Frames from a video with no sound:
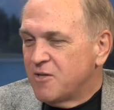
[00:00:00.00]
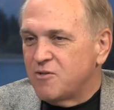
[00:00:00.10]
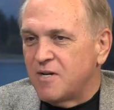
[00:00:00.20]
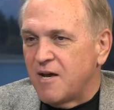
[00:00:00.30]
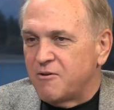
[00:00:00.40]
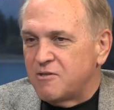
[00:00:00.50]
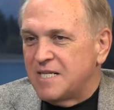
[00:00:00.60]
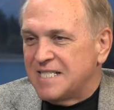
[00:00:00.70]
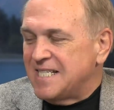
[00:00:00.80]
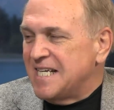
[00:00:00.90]
So now there's
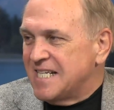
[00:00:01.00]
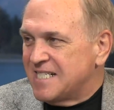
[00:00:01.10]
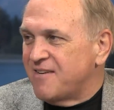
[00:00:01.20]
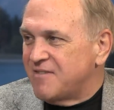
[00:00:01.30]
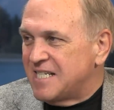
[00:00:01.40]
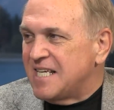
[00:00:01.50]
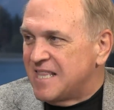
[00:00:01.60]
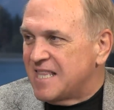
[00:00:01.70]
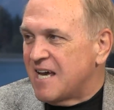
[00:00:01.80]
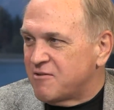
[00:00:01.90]
sixteen to
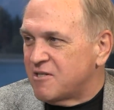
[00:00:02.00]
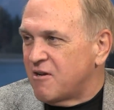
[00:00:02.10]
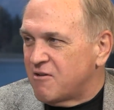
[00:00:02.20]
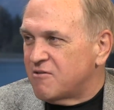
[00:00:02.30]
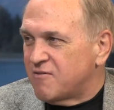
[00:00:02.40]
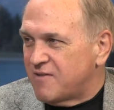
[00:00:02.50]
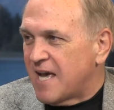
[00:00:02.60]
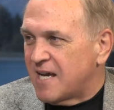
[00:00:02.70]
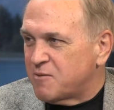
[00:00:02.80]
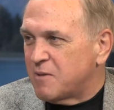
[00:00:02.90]
seventeen thousand dollars of
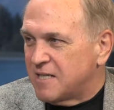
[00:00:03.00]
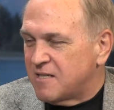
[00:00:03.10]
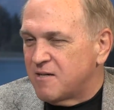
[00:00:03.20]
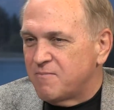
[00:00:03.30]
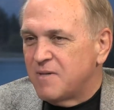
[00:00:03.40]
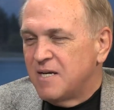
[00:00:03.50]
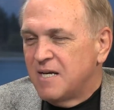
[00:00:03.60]
taxable mm -hmm. income,